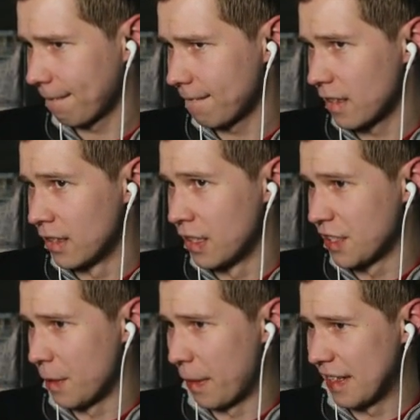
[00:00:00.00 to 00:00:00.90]

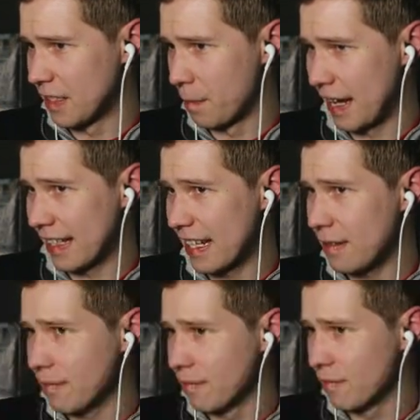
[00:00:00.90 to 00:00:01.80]
Alerts are pasted back
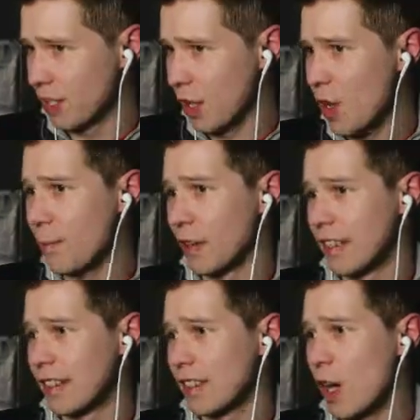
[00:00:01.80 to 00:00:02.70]
in. So
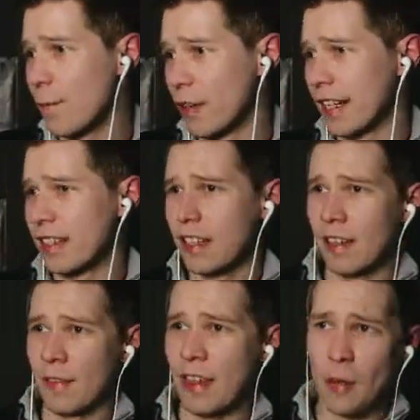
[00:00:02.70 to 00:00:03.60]
hopefully
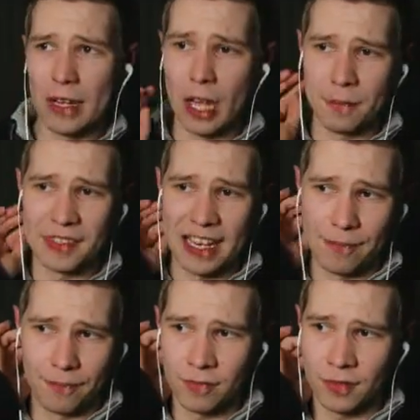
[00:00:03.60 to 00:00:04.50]
that will update.
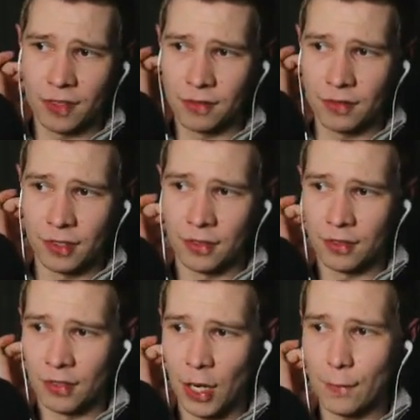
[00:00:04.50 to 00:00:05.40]

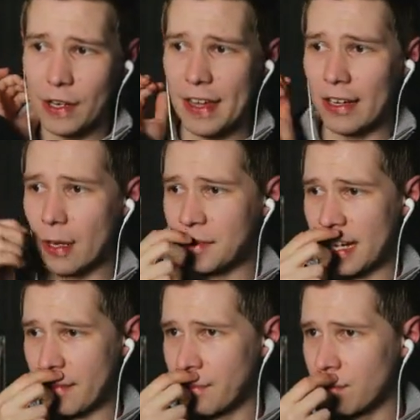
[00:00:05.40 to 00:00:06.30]
Hopefully that'll
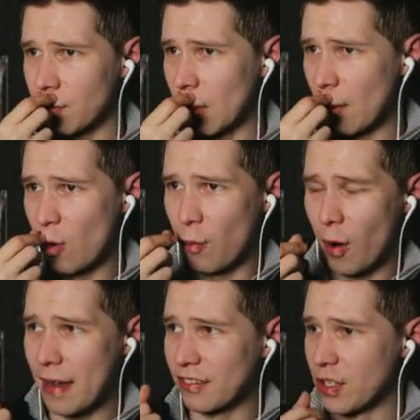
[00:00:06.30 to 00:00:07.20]
update. And we'll
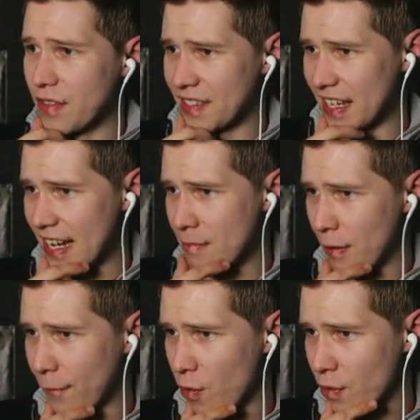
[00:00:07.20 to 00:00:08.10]
probably have to do the same
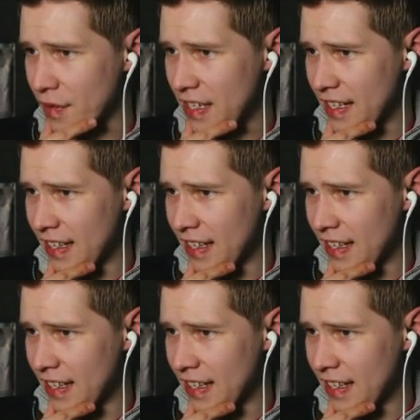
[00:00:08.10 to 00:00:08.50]
for the